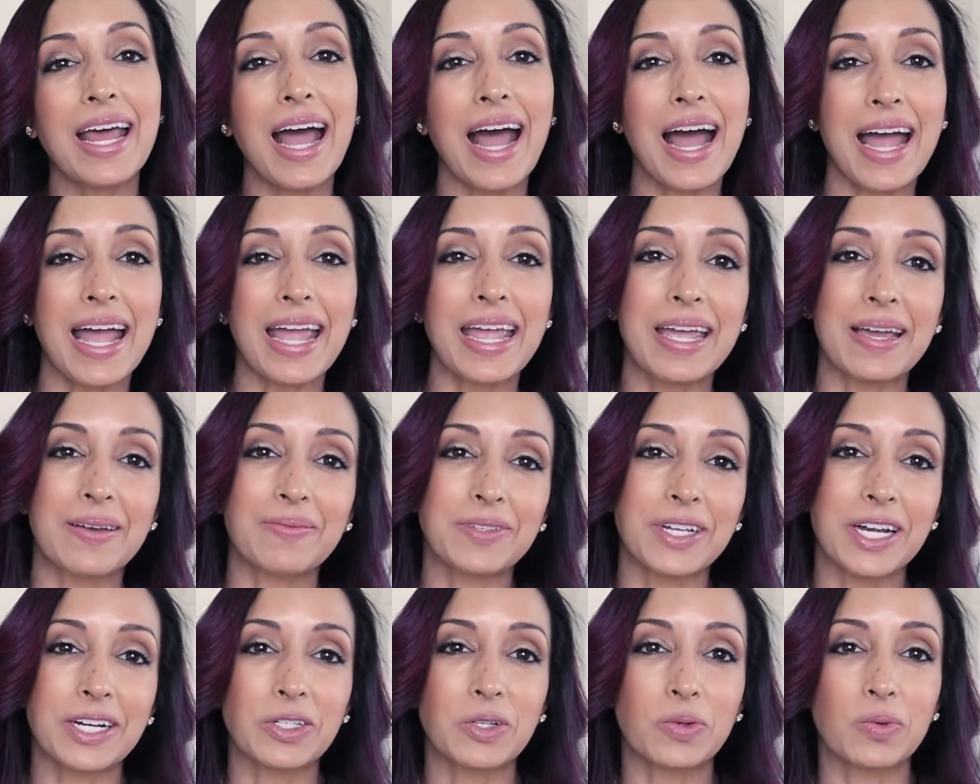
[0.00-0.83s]
I am
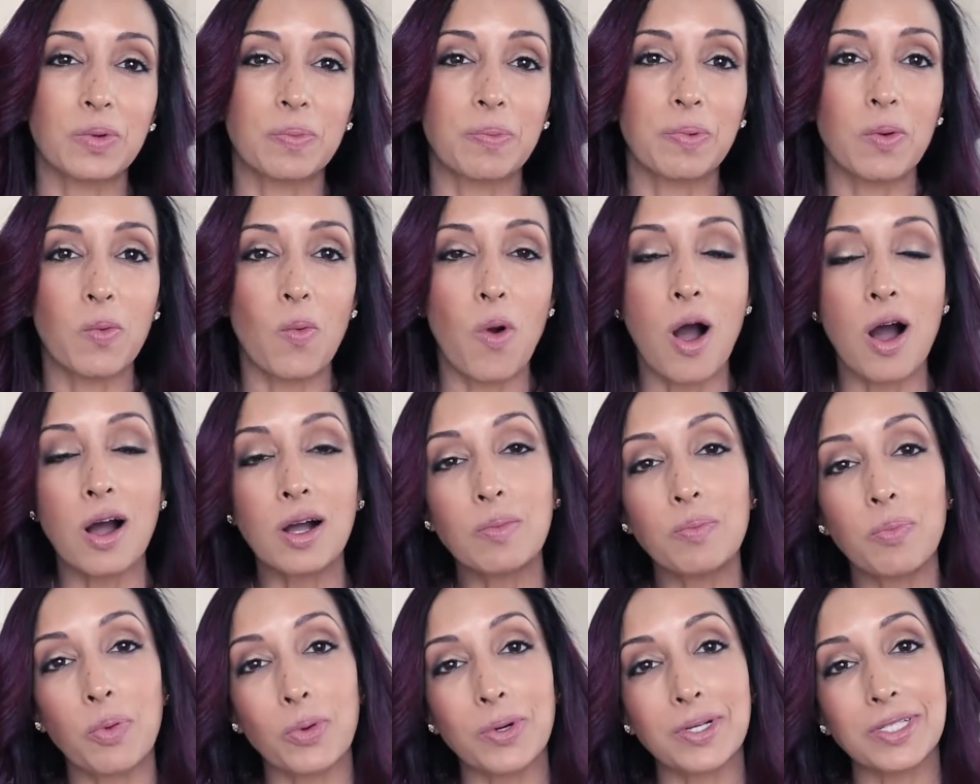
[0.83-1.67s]
Dr. Rupa
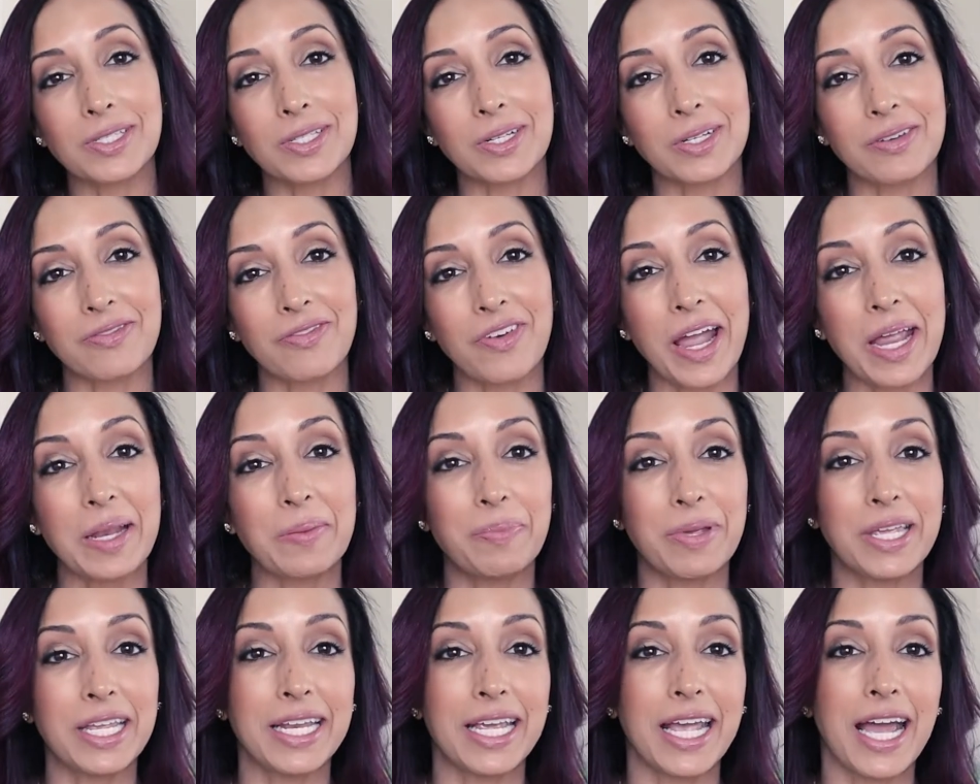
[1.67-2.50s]
Wong, board
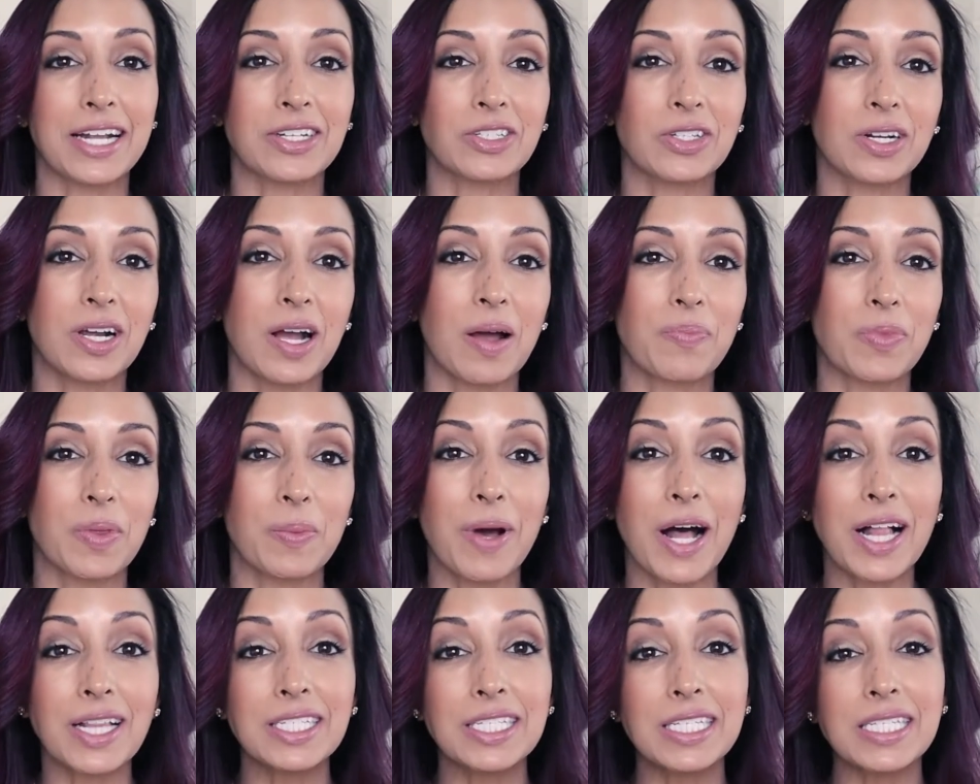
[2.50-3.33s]
certified pediatric
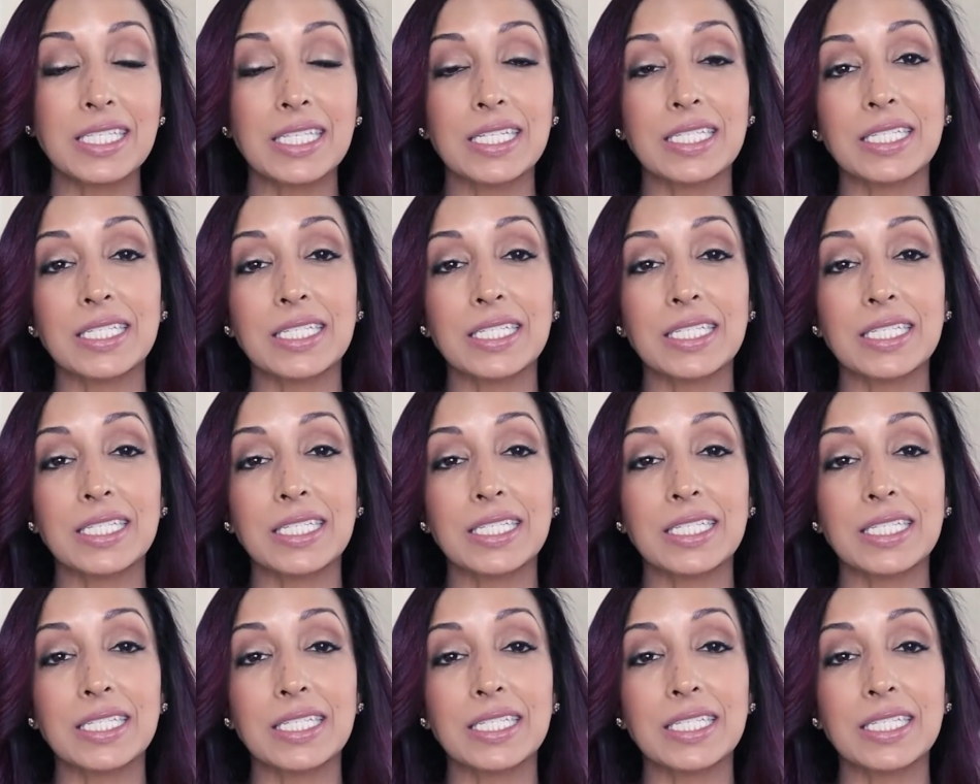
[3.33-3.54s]
ophthalmologist,